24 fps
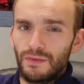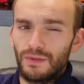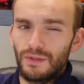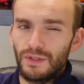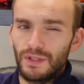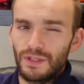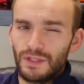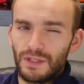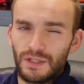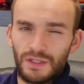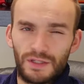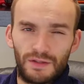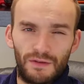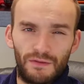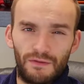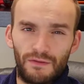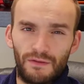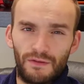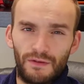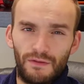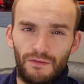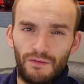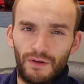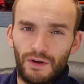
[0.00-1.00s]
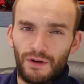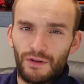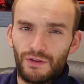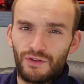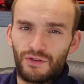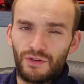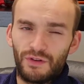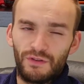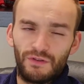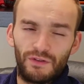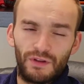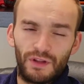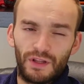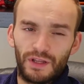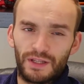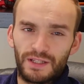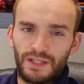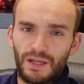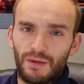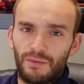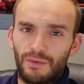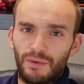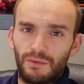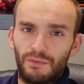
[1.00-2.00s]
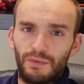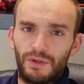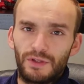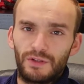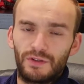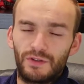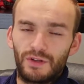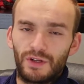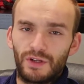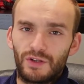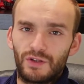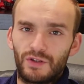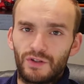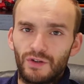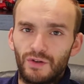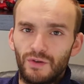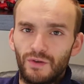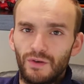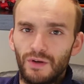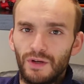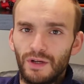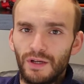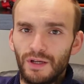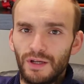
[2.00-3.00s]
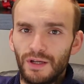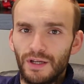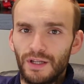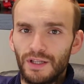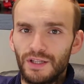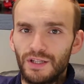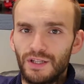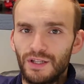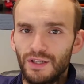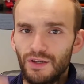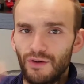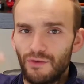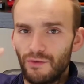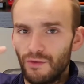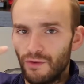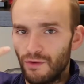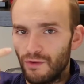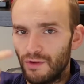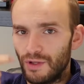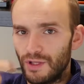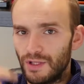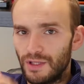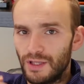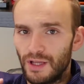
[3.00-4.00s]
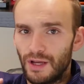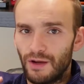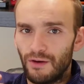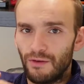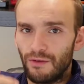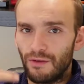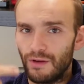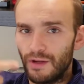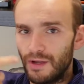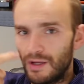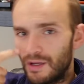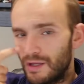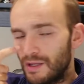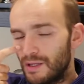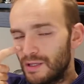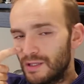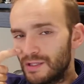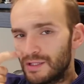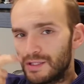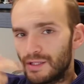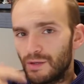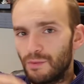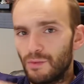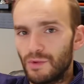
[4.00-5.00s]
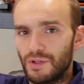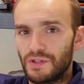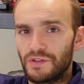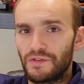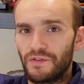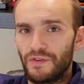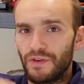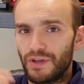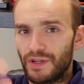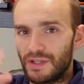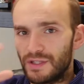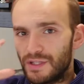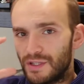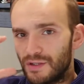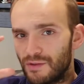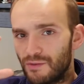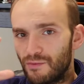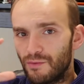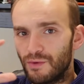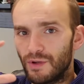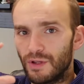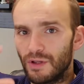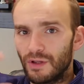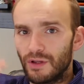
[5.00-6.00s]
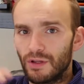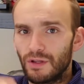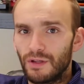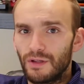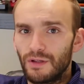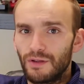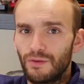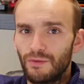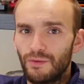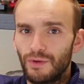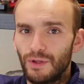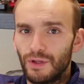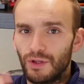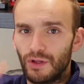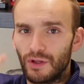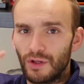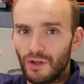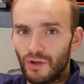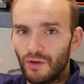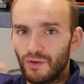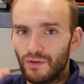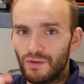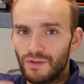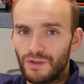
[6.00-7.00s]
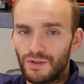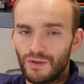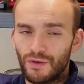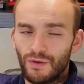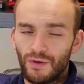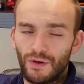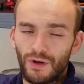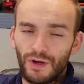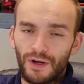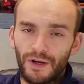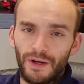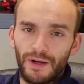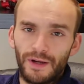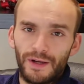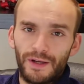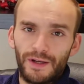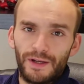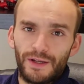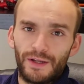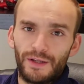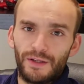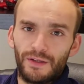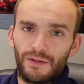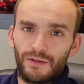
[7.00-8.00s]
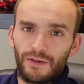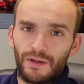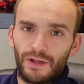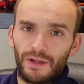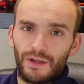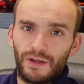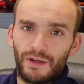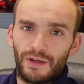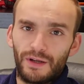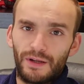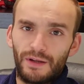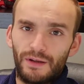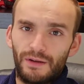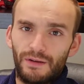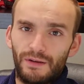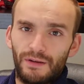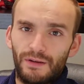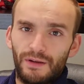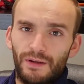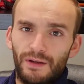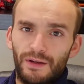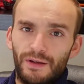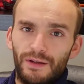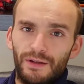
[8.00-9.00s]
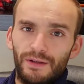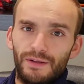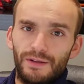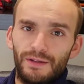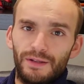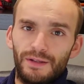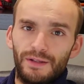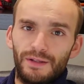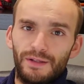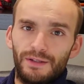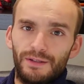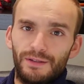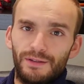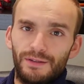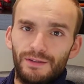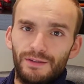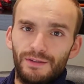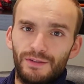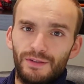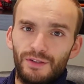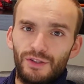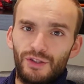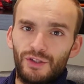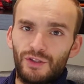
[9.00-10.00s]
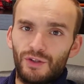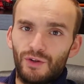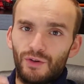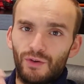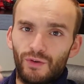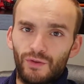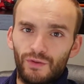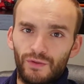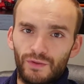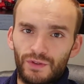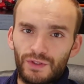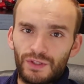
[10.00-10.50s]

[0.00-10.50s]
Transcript: this is a very trivial example, but you can show a tear rolling down someone's face in real close, or you can show